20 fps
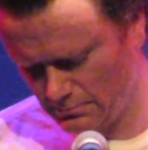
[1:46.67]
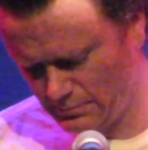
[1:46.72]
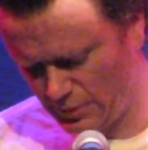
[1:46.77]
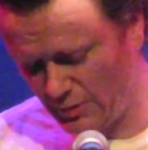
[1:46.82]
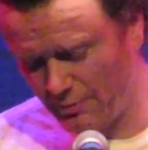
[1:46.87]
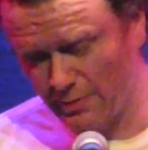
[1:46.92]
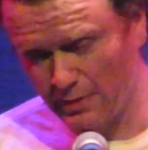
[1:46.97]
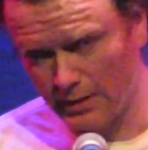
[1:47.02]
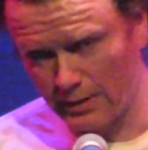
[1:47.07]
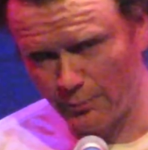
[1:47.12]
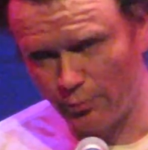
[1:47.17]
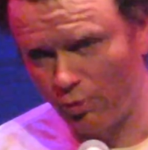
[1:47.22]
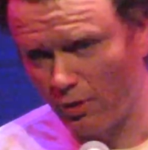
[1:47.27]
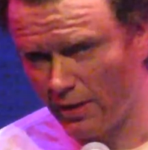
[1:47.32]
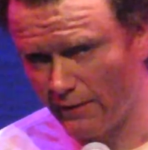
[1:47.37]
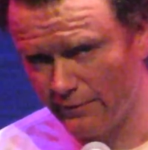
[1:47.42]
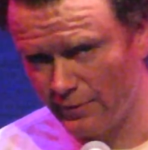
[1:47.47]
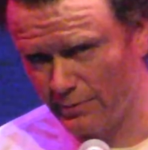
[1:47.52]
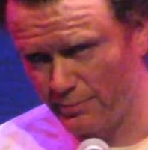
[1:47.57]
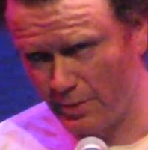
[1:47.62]
People are
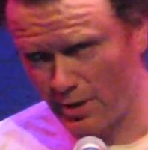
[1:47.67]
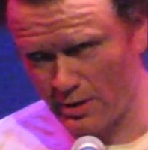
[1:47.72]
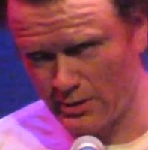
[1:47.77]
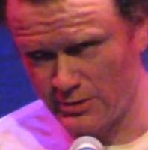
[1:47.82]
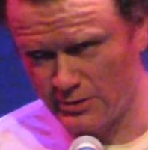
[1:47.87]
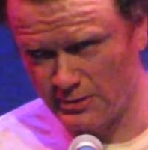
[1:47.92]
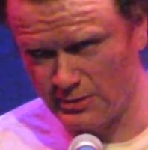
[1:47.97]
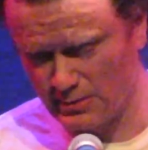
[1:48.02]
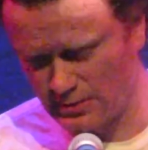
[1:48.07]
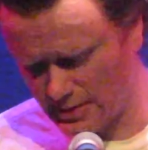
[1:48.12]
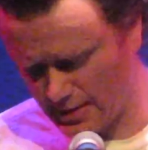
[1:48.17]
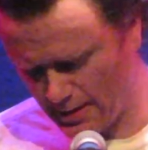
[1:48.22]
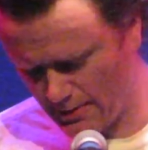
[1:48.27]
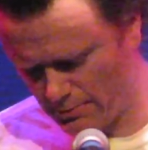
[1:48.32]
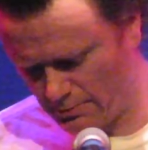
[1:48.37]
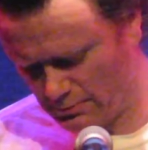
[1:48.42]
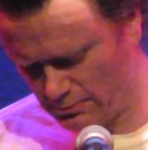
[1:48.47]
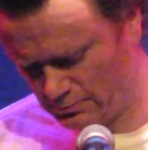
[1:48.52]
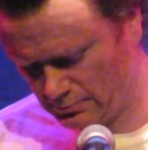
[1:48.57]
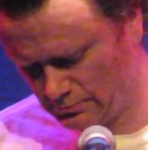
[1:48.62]
profit margins
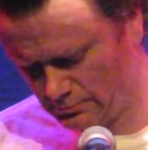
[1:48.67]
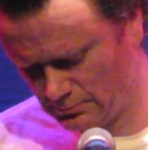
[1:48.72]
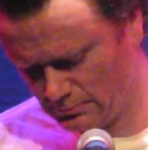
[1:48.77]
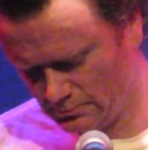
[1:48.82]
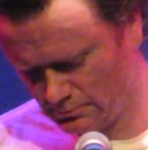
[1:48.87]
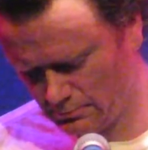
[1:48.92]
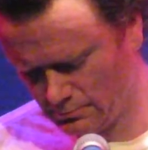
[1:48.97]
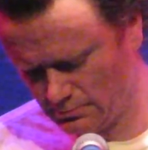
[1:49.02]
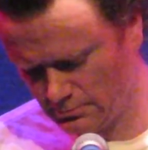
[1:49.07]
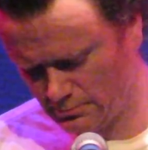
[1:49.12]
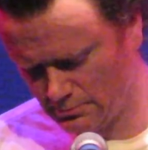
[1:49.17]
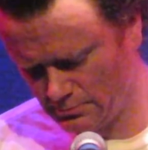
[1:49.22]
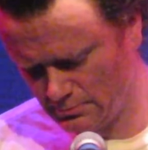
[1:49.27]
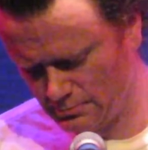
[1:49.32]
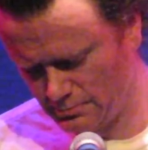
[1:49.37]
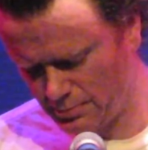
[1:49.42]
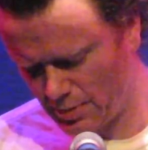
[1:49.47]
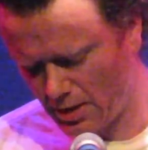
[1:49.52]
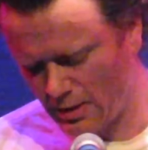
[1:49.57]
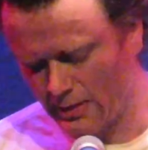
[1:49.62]
now.
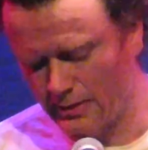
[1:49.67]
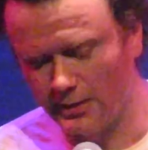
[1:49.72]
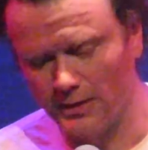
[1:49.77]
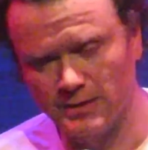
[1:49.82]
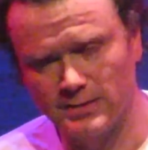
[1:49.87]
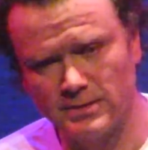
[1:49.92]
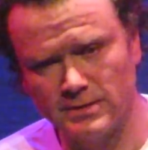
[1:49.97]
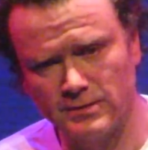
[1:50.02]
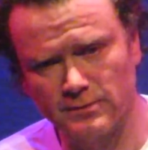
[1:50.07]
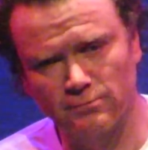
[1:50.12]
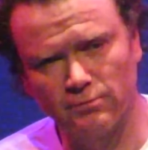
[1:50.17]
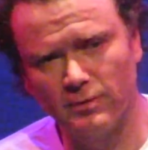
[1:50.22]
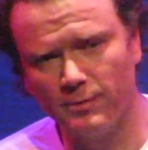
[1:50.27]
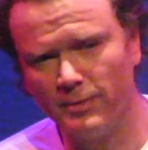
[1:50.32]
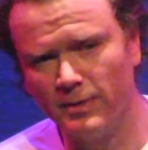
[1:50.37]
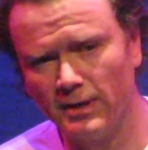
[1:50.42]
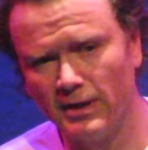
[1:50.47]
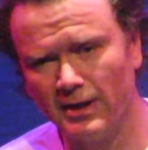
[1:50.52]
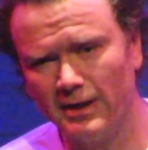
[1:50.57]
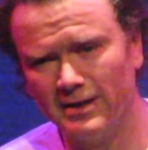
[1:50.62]
Politics is
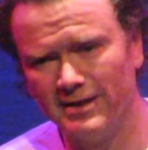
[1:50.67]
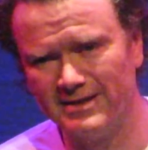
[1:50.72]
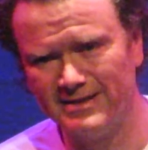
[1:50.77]
criminal